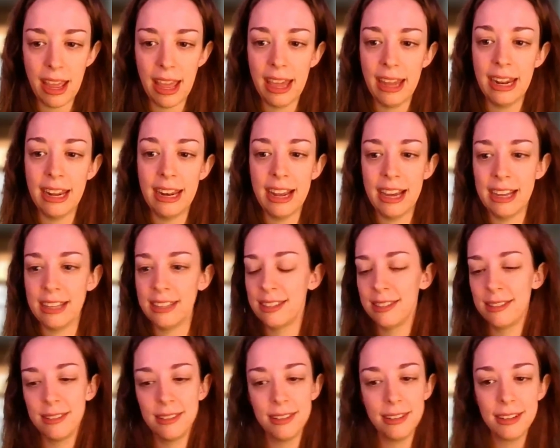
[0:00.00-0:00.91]
And it
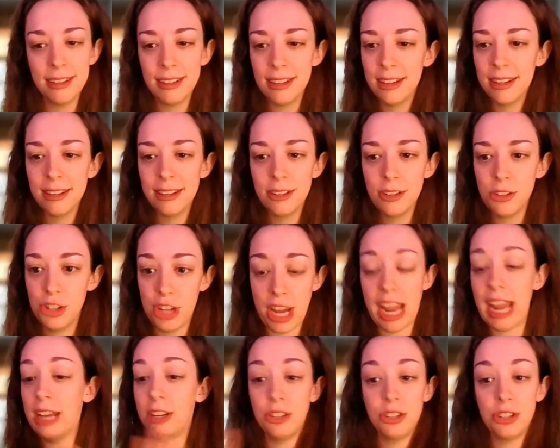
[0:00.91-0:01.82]
has
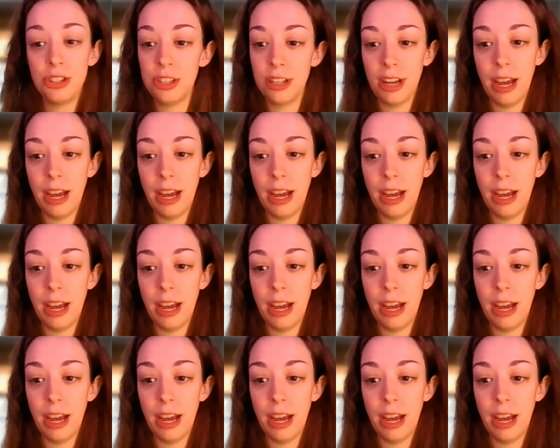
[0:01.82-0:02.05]
changed.